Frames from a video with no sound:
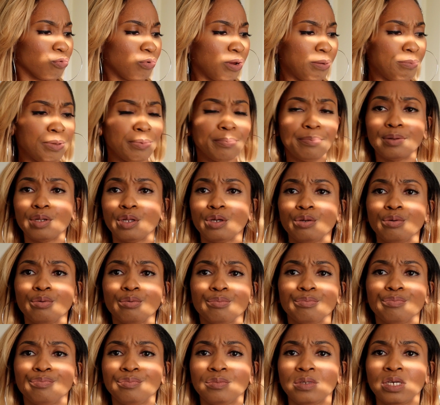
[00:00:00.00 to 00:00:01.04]
Remy Blue.
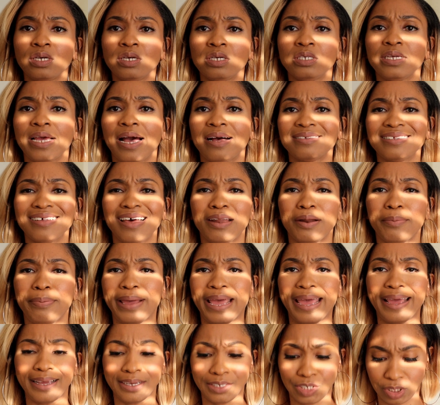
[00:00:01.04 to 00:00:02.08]
Y'all saw the
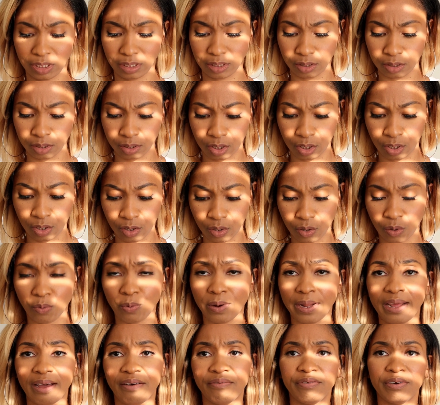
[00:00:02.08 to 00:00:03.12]
packaging,
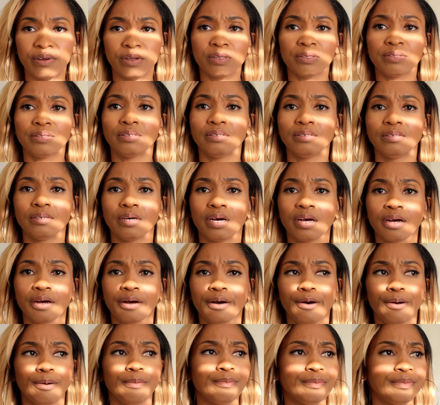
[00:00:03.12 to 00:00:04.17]
whatever.
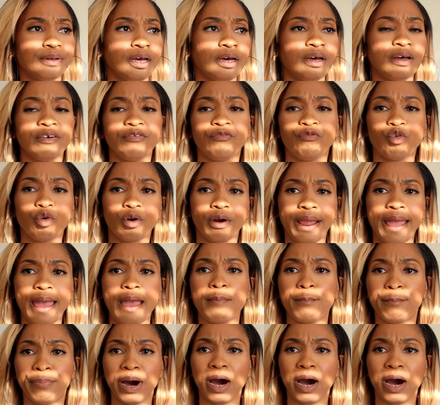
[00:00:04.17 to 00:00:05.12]
Good for a